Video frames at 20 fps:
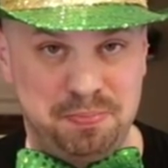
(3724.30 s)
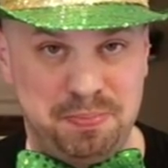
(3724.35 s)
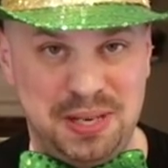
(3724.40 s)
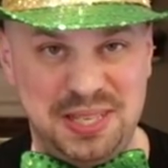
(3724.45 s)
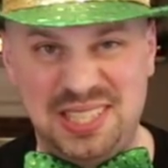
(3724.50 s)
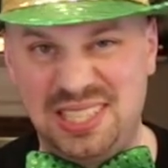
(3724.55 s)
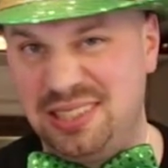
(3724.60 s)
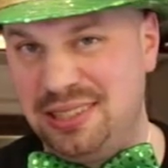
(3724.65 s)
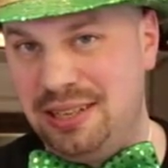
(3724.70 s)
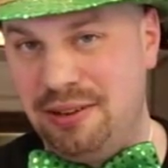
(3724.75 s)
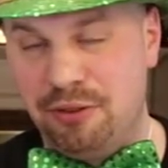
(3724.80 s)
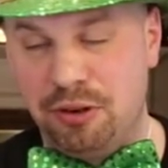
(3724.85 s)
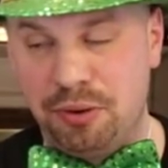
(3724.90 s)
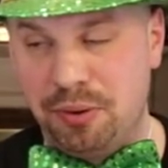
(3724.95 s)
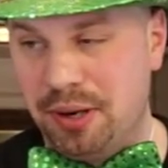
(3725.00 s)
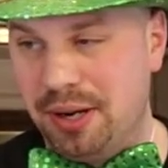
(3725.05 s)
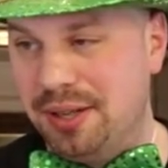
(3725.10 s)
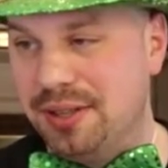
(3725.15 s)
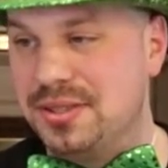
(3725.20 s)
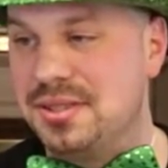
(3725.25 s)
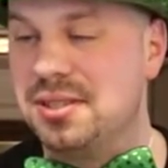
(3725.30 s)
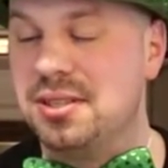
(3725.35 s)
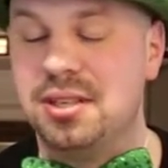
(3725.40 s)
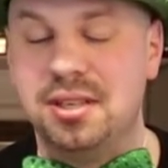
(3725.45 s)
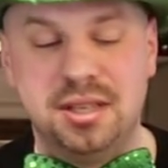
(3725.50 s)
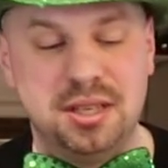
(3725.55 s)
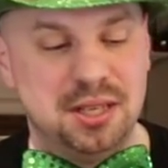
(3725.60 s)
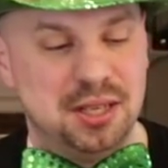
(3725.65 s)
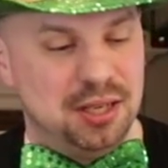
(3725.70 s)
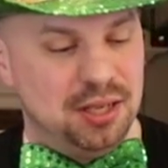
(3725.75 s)
basically everywhere else.
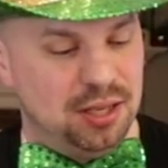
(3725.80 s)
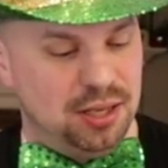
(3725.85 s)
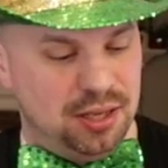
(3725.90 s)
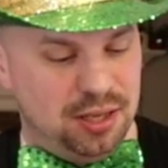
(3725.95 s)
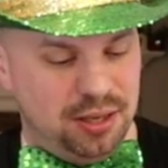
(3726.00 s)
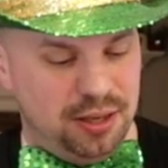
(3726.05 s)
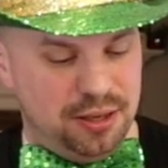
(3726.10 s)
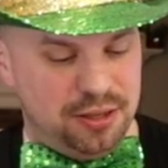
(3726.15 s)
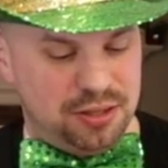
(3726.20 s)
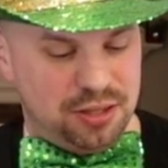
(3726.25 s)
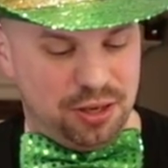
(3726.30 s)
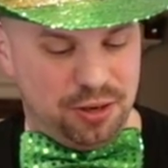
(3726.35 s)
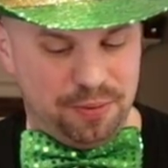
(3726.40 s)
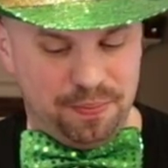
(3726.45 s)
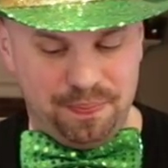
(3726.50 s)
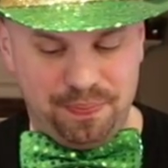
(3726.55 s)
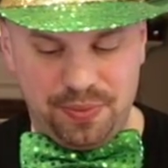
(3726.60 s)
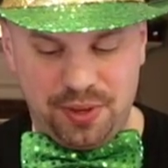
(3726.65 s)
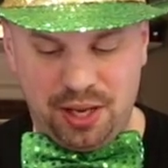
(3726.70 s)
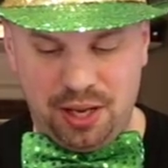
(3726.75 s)
So